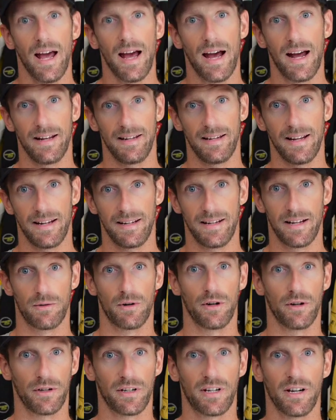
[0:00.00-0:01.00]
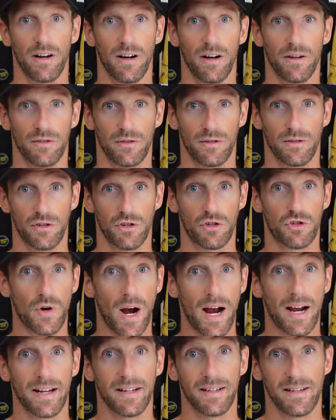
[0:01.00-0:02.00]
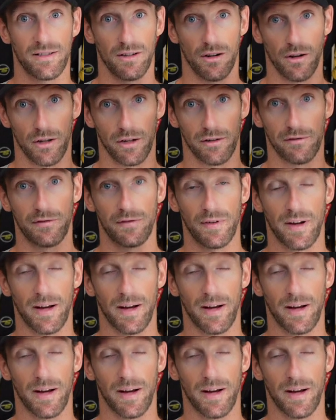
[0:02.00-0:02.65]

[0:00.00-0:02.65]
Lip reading: And then they run on the track and there's a lot